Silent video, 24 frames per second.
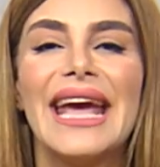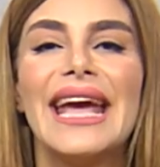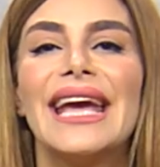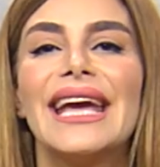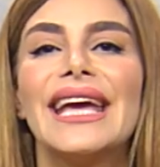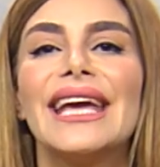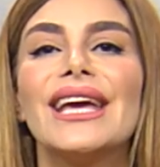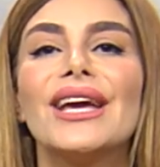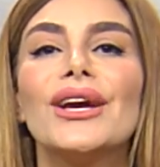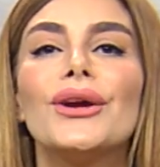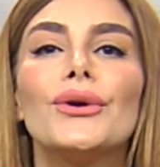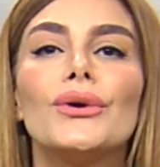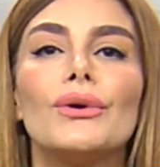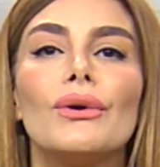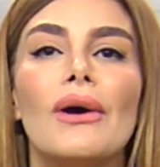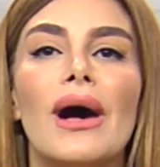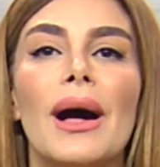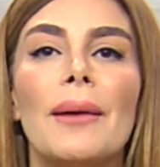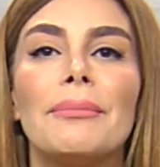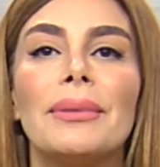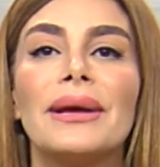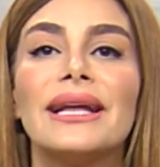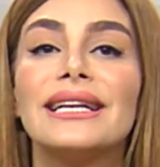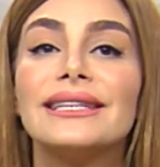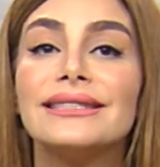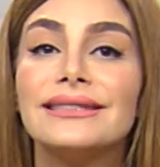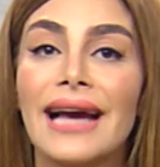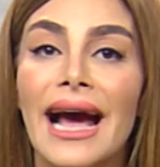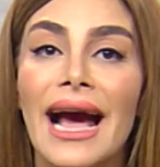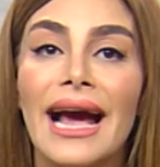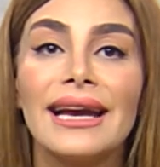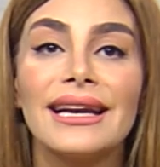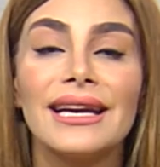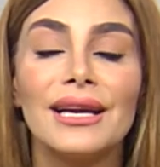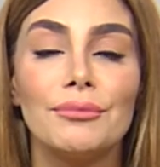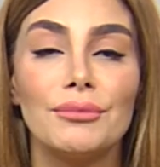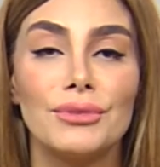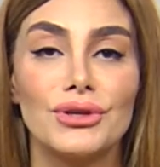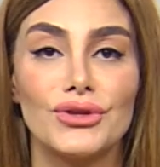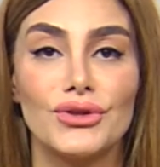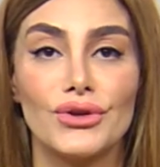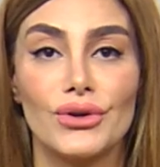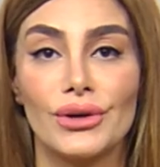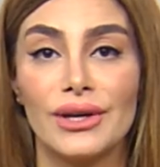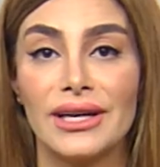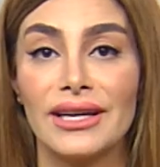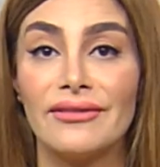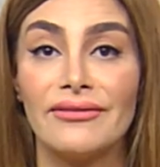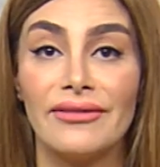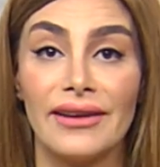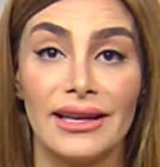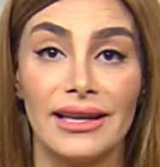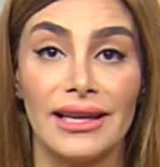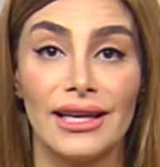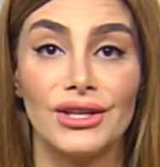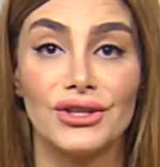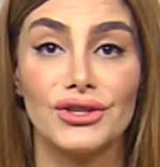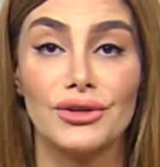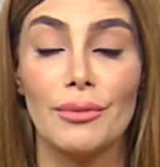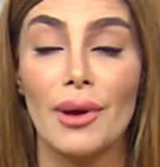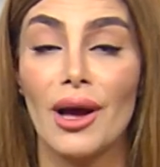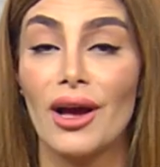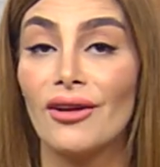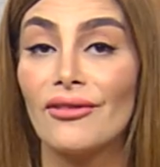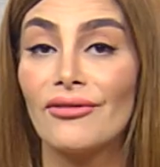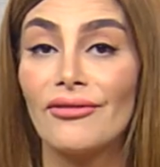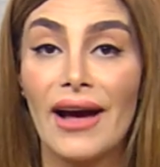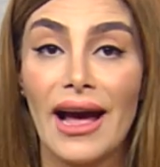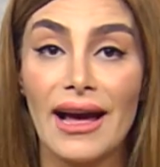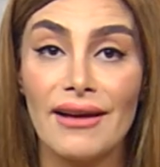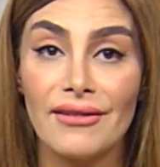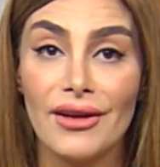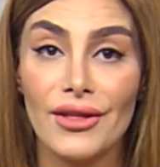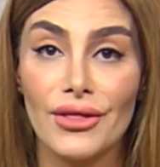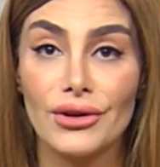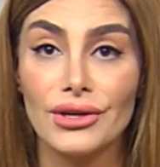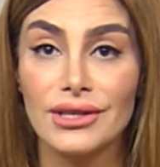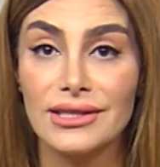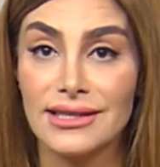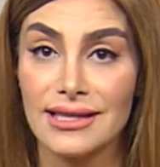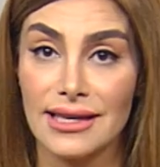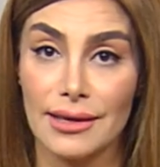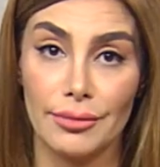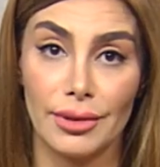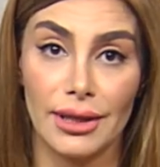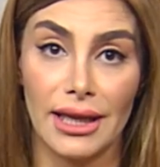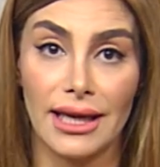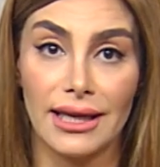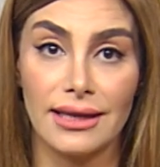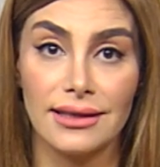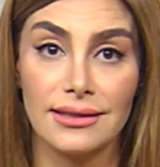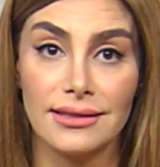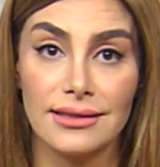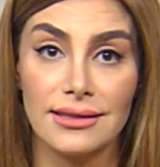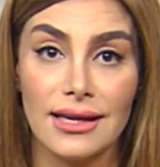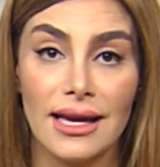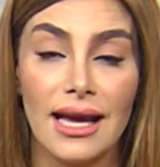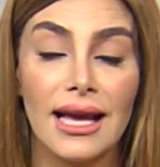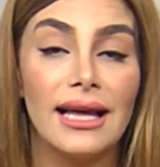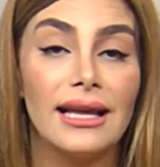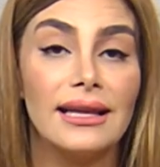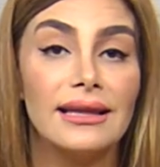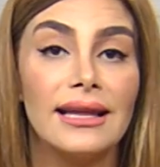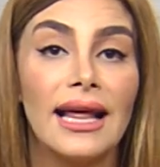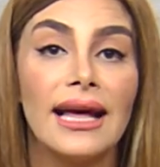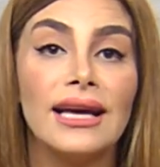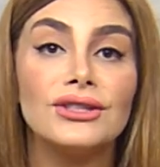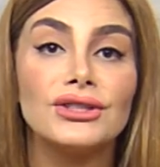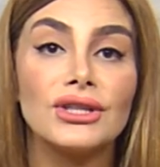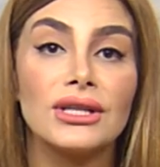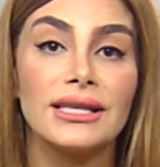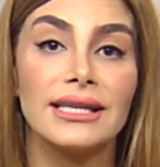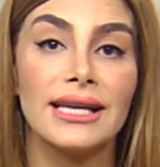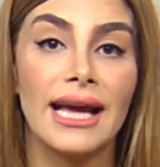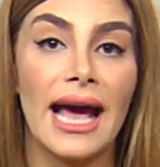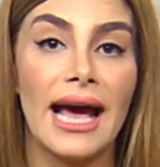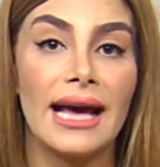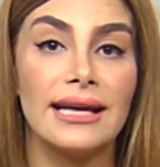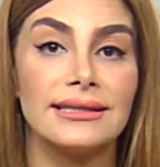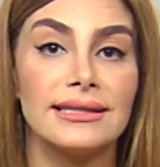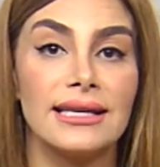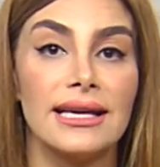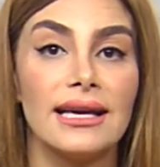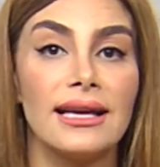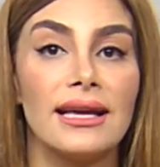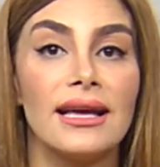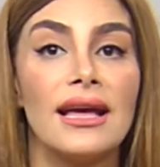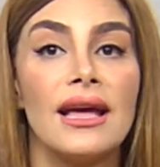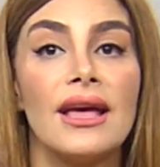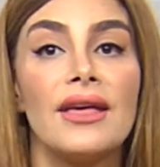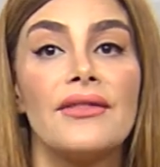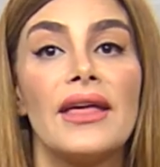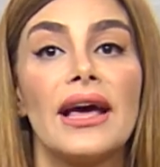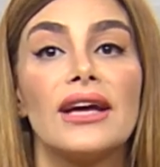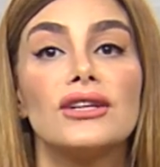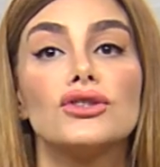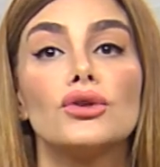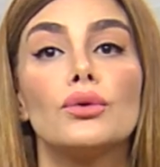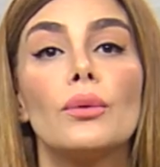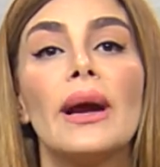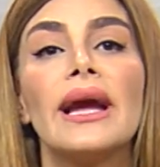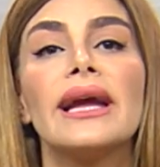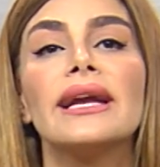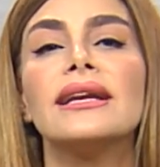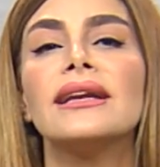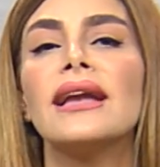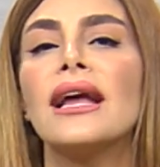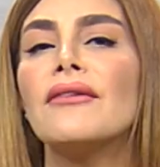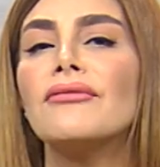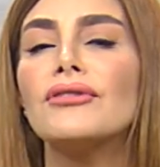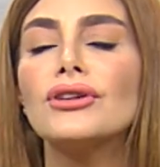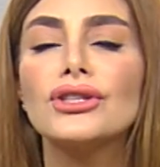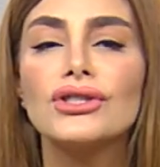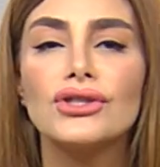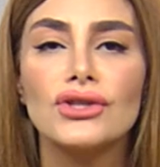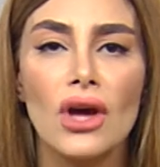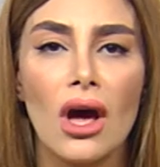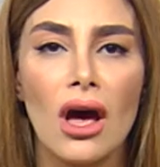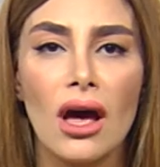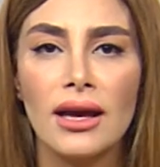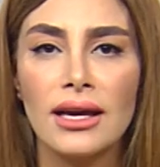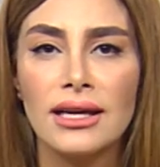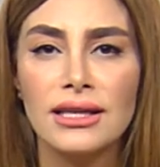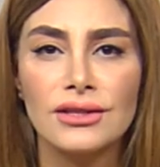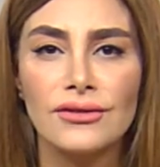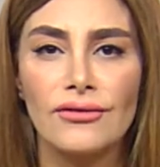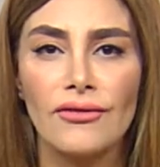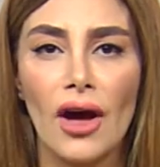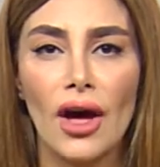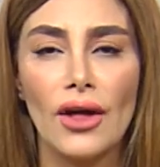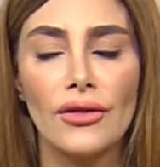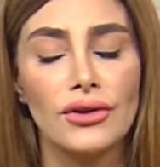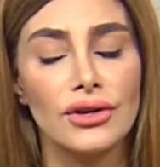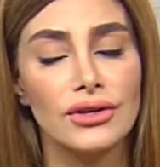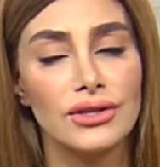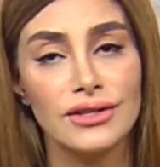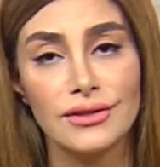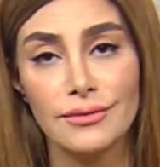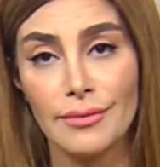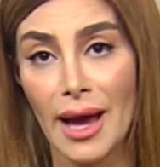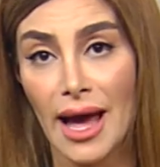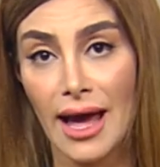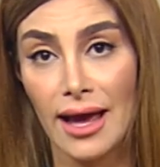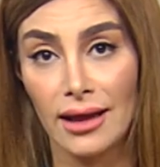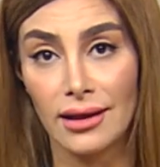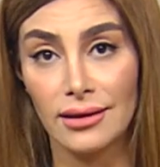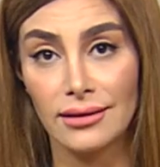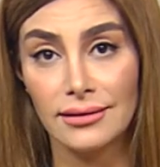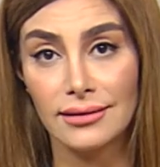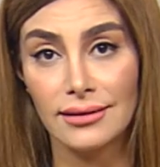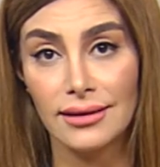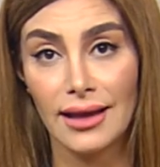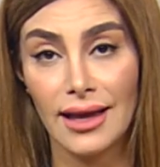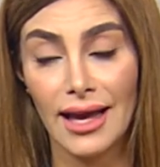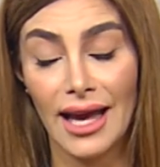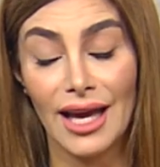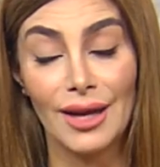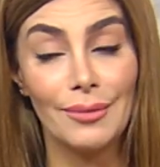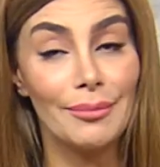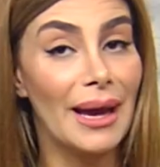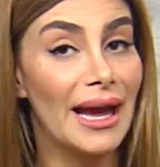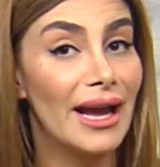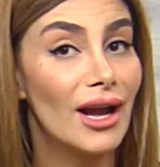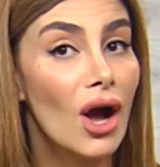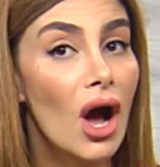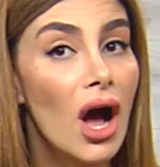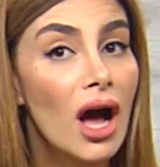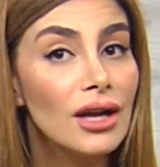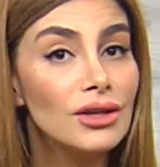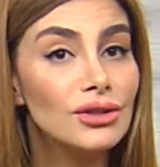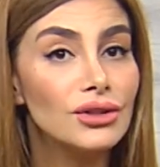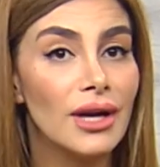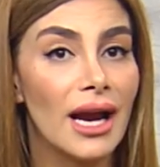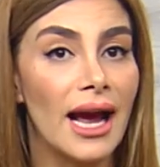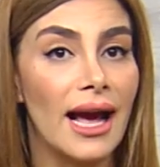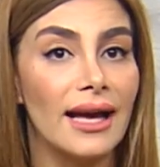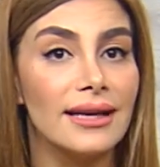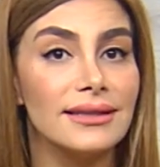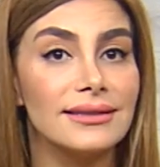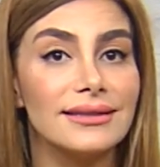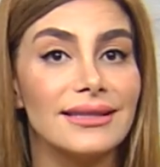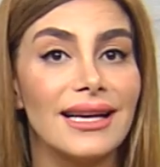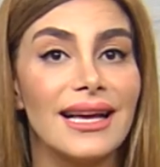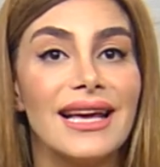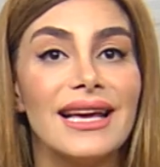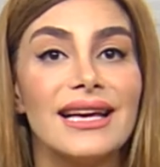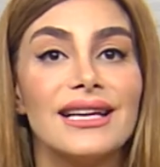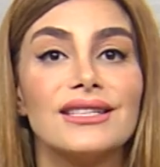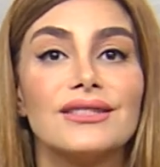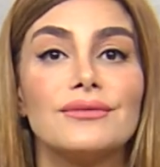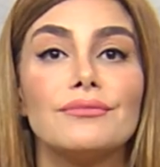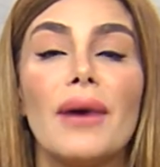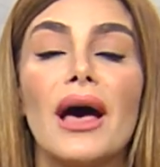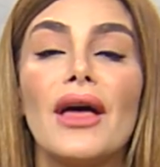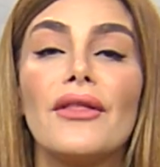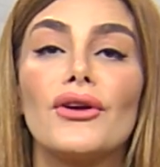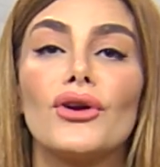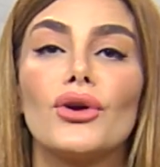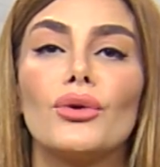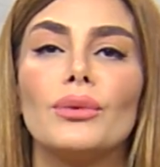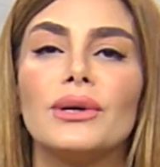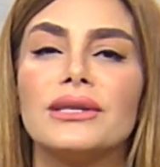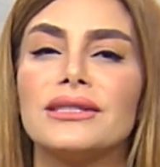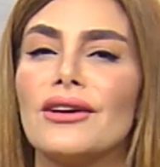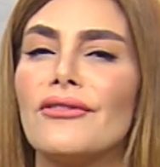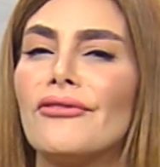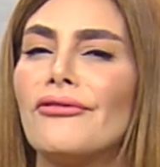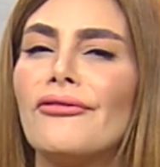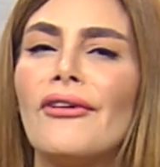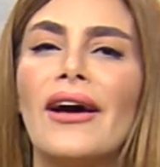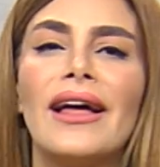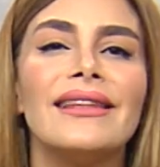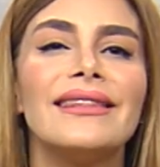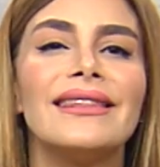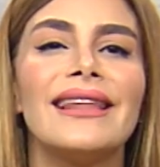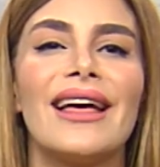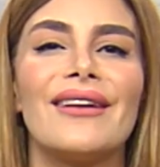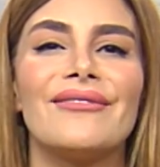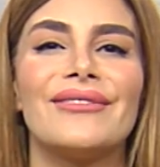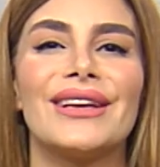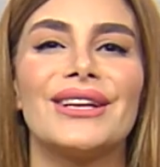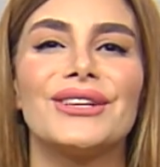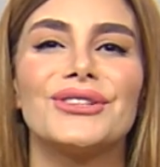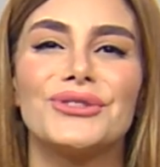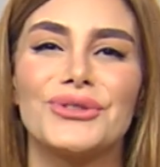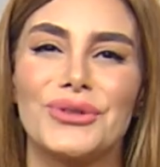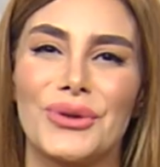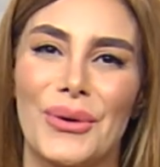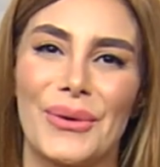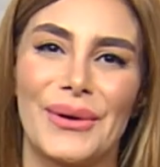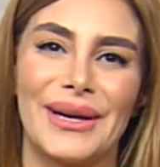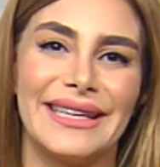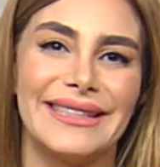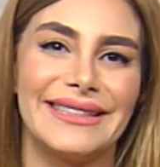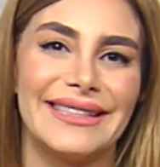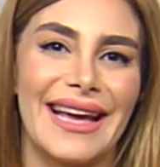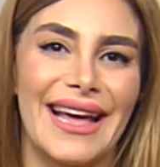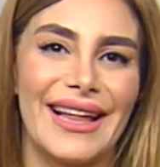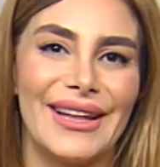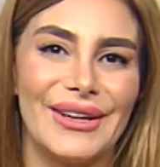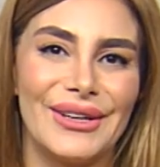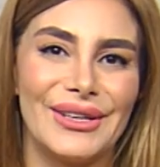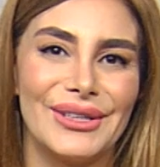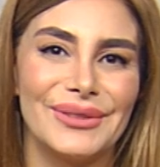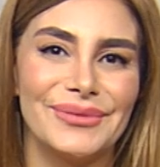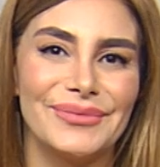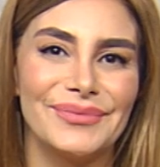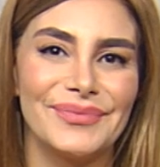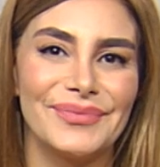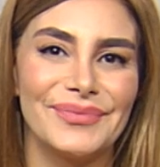He grew up in a tiny Missouri village among 5 other siblings. Legend has it that Twain never saw his father smile, and by contrast, his mother was a fun-loving storyteller.